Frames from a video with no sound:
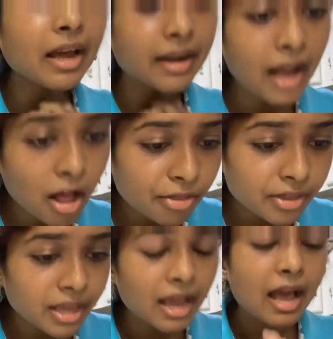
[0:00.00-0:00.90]
and
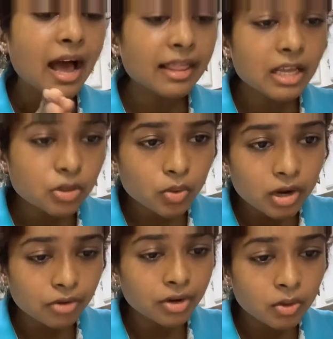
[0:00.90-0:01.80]
healthy and that's what i
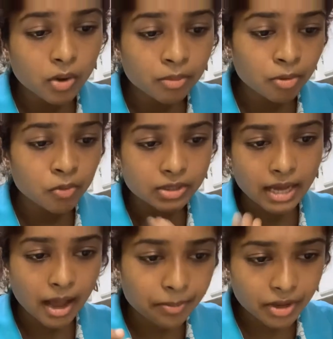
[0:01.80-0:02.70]
really want to promote a
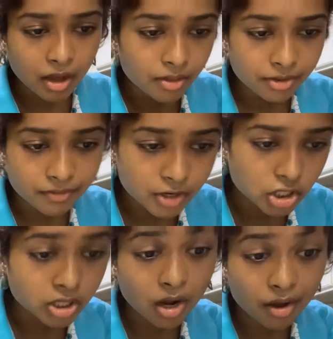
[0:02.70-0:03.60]
happier healthier
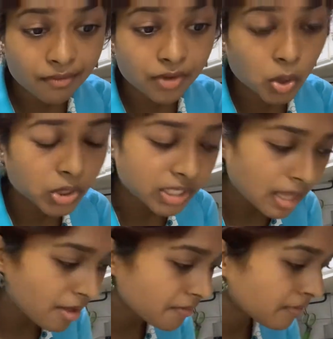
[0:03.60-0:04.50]
version of
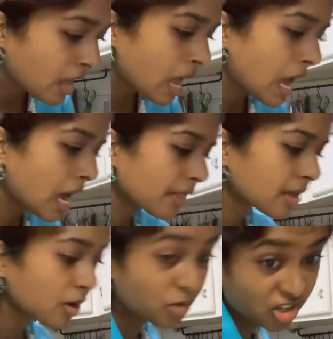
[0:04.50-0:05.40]
yourself i think
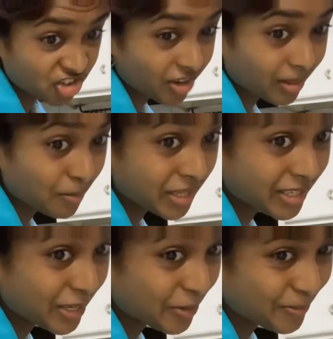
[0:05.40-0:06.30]
i want to try the pizza
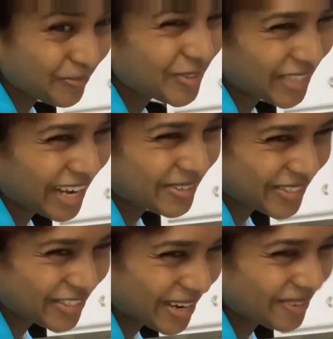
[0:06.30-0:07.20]
though do you guys want to
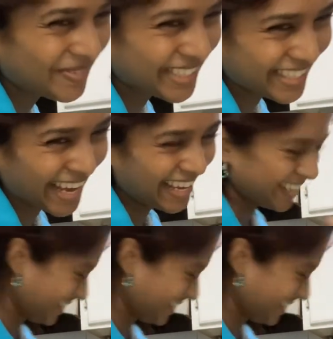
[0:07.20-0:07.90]
try the pizza i know